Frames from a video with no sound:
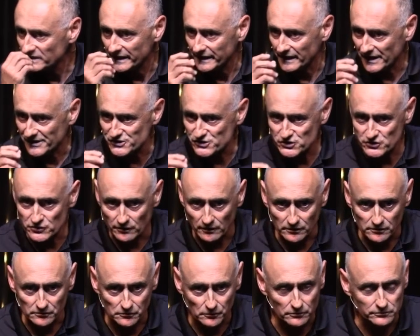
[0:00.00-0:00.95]
And I
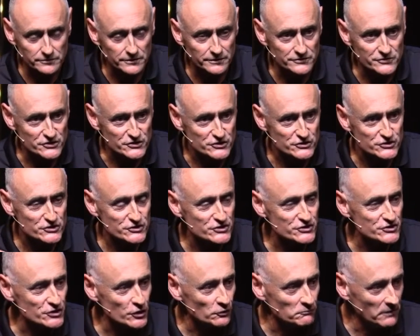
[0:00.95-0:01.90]
struggled
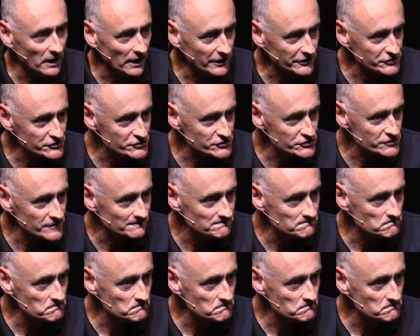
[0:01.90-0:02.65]
so much